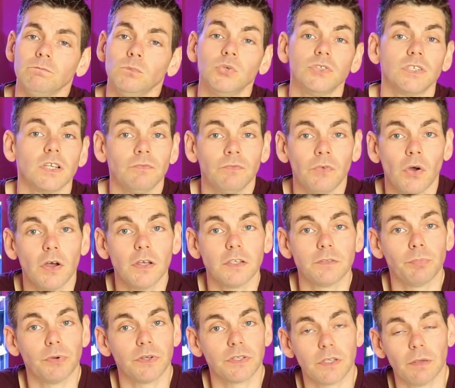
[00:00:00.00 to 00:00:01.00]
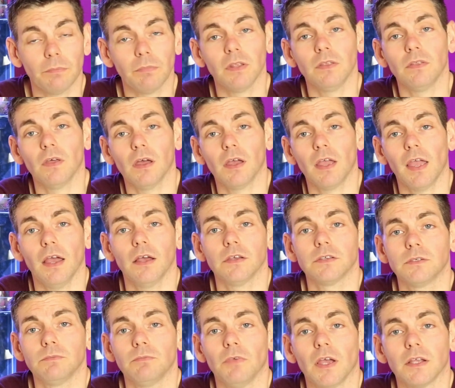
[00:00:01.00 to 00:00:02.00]
was advised by somebody that a
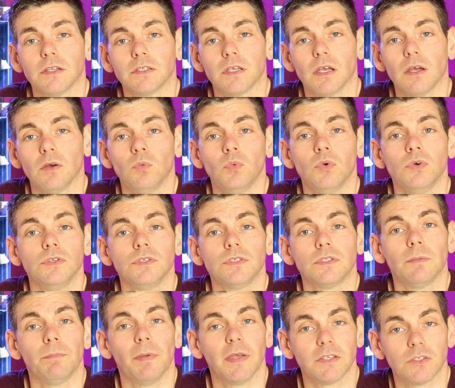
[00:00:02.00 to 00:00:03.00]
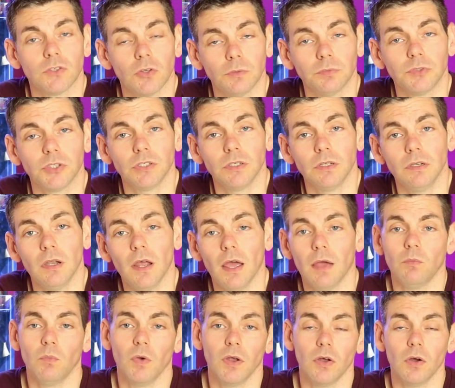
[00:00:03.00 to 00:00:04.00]
calcium reactor was the best option,
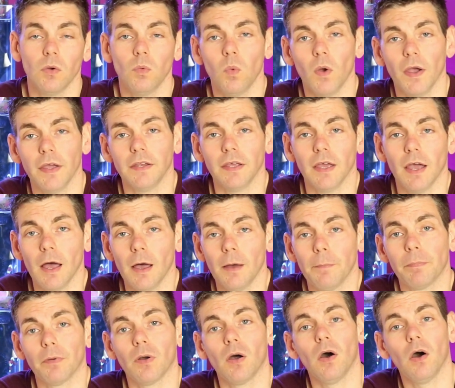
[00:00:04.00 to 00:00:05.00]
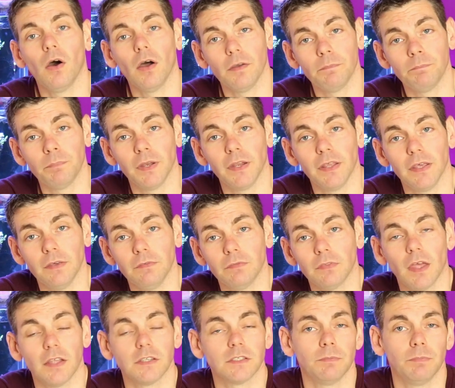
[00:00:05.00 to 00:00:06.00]
and when I weighed it up I
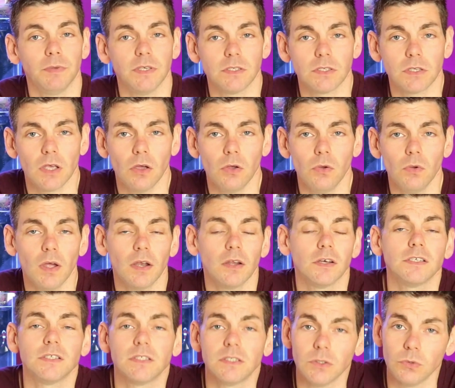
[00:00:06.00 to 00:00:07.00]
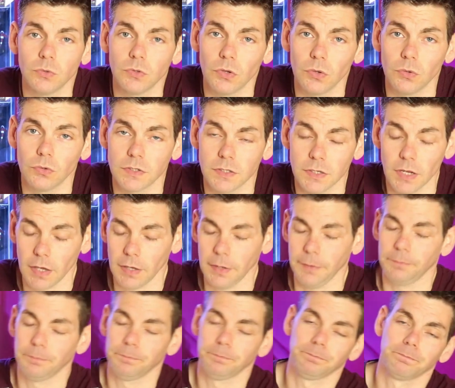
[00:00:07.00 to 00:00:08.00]
believed that to be so, and I still do today.
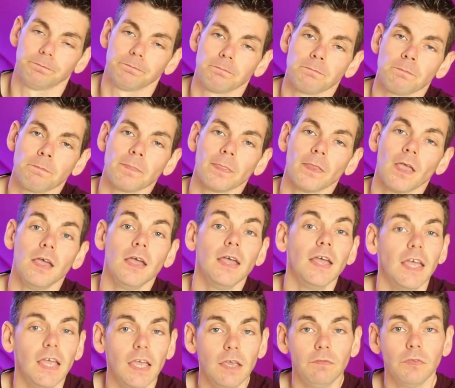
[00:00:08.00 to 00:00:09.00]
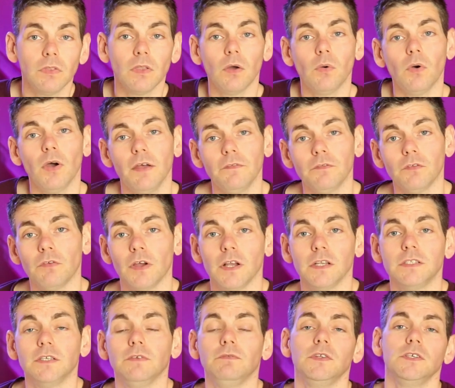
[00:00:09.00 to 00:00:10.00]
Even though I have a
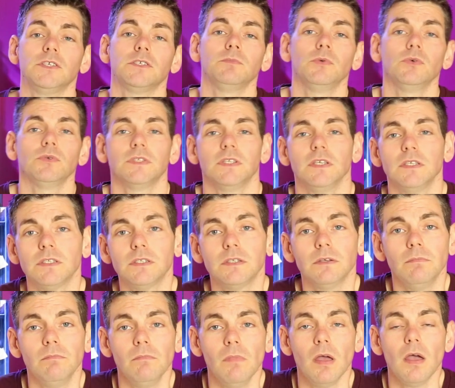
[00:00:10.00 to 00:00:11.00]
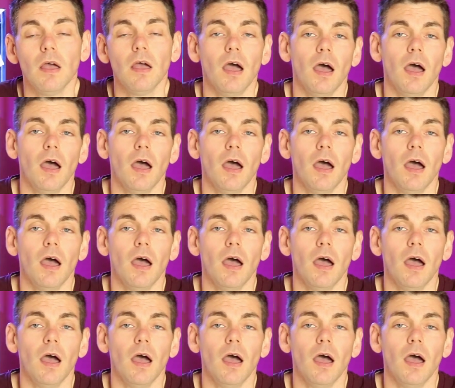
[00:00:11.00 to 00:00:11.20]
relatively small system,